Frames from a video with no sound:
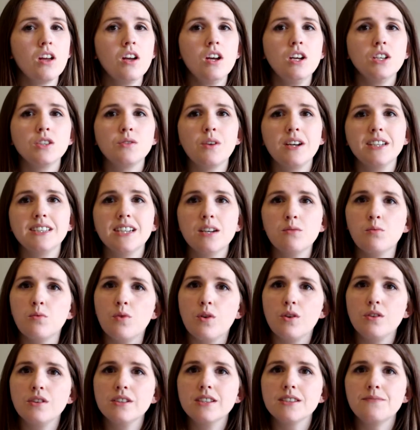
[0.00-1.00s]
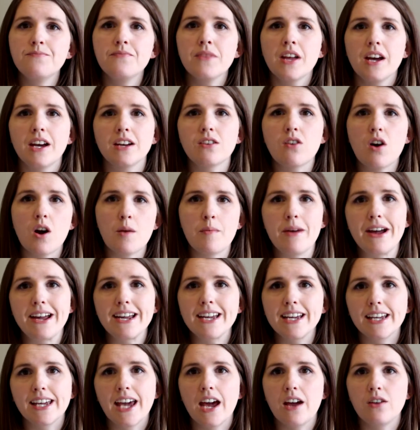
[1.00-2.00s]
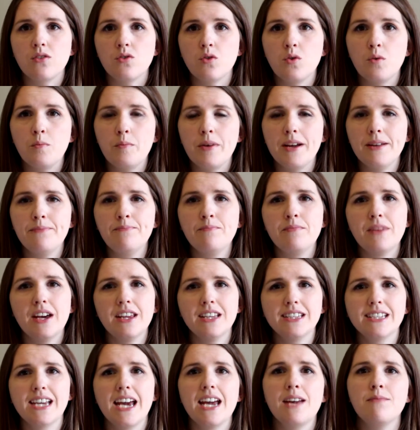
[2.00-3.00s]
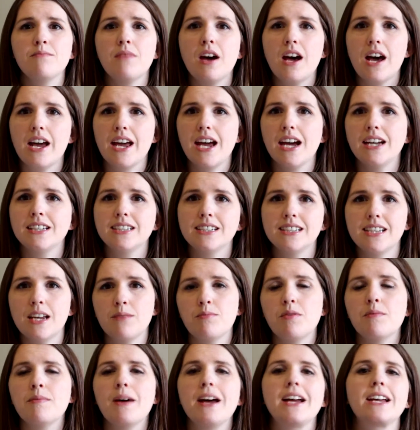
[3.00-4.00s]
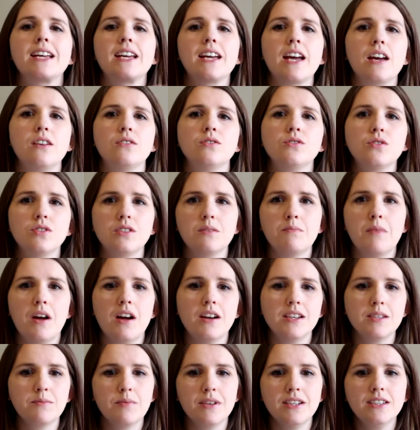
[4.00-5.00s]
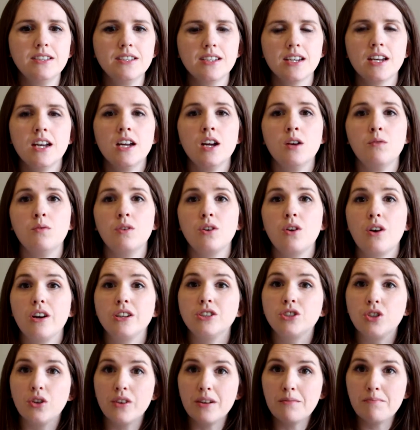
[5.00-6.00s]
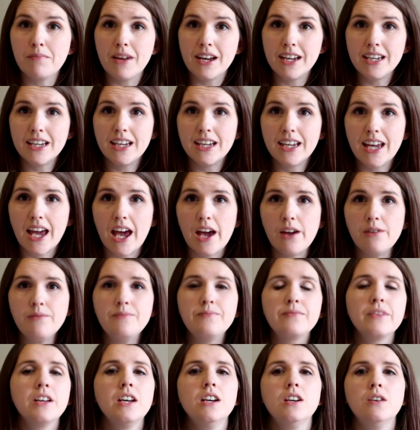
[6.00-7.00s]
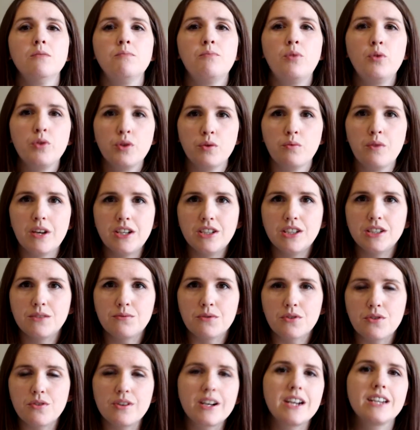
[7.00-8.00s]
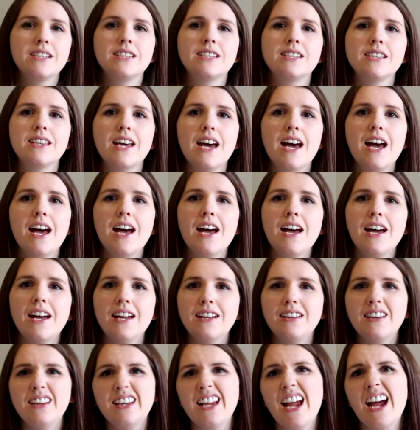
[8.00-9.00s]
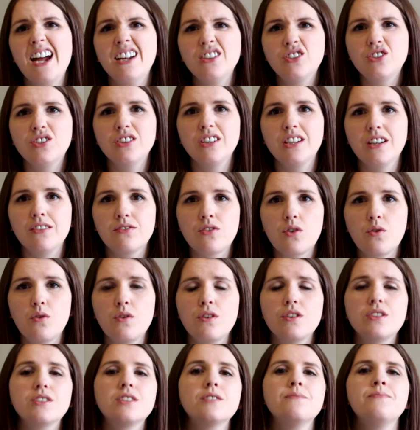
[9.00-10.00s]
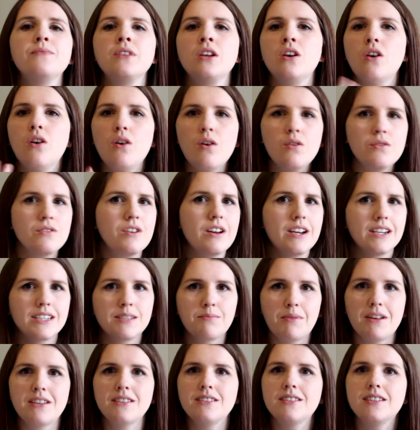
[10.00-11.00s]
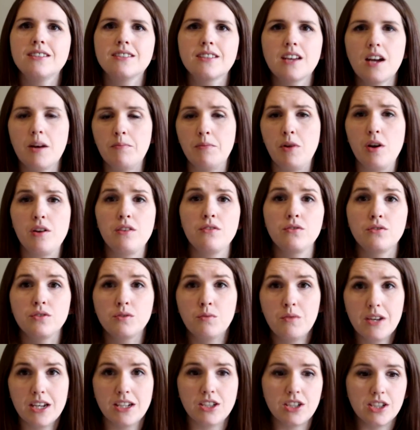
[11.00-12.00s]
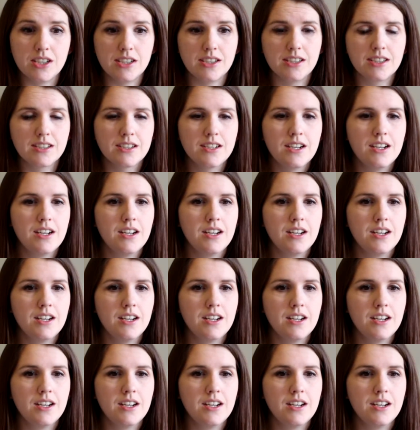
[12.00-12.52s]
So what I did was, I got our bank account open. At the time I had a separate bank account, so did my husband. We got a joint bank account, both wages were going into that, and naturally of course all your expenses come out of those wages.